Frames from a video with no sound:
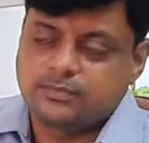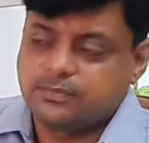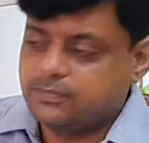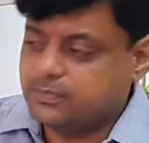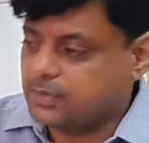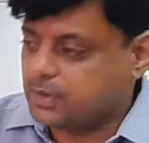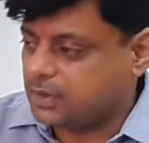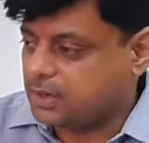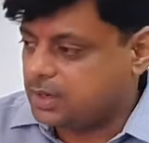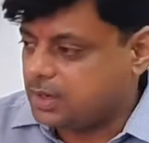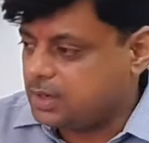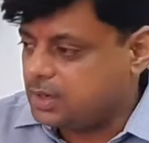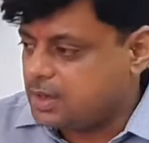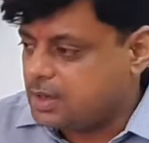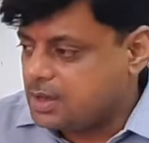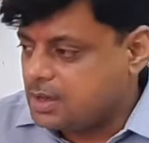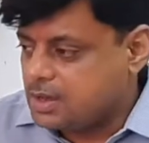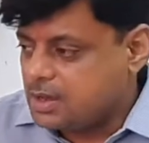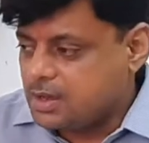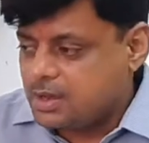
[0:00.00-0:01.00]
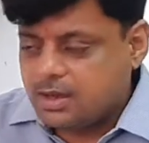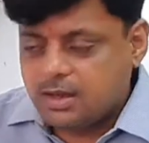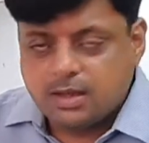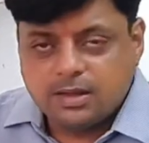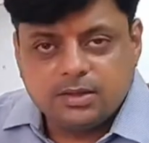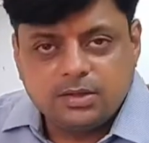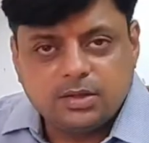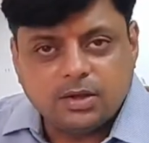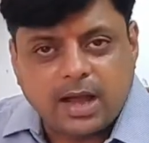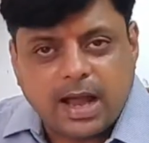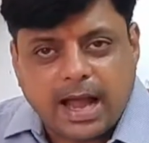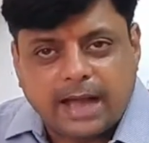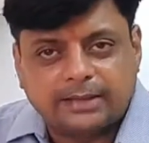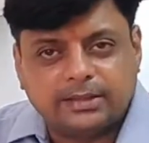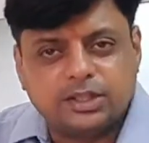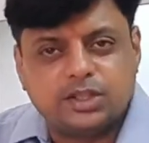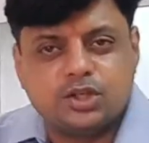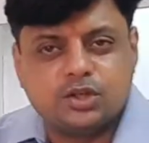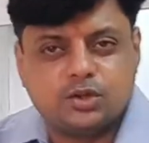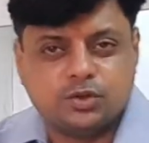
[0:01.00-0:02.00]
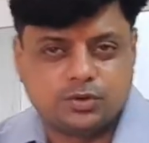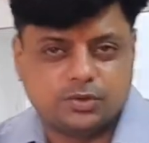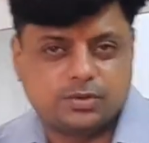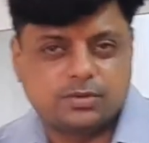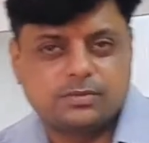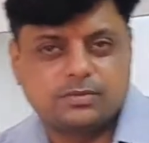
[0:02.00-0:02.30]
okay? Your attitude.